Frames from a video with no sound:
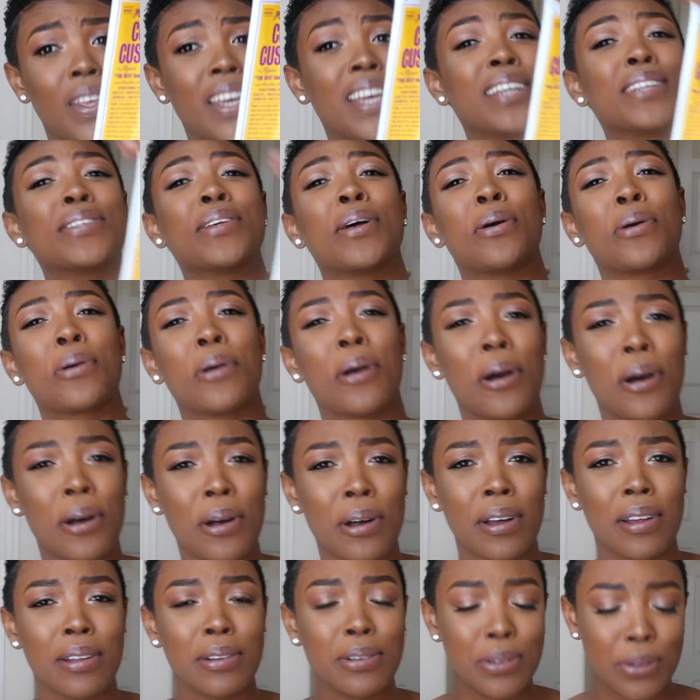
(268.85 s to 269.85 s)
It's all
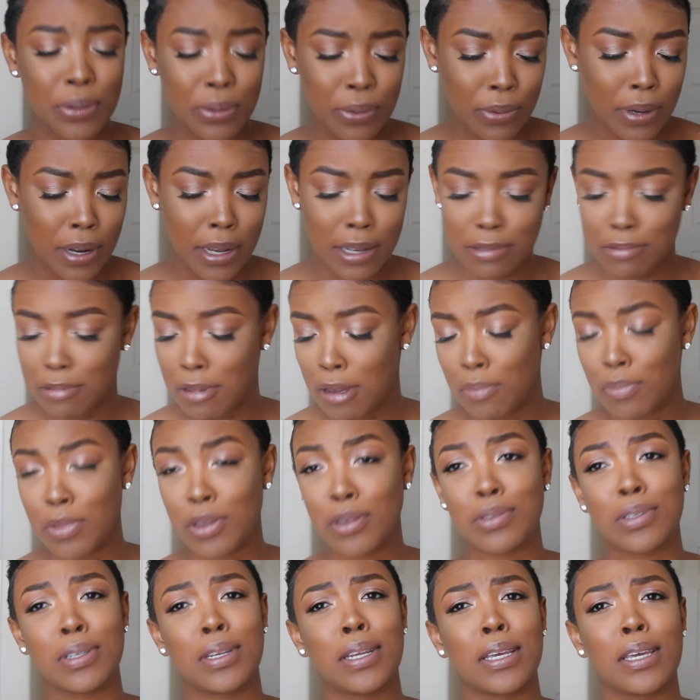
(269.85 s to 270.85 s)
gone too. That's why I'm
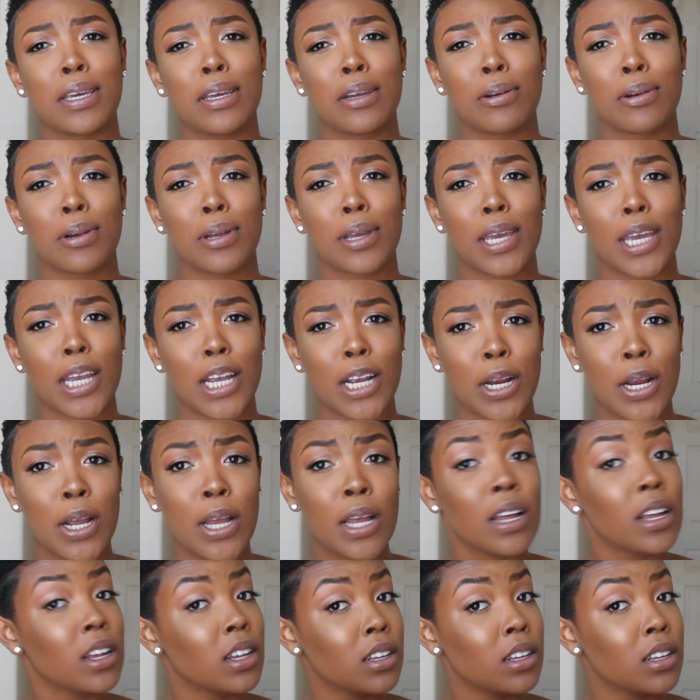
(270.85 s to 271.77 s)
using the Kera Care.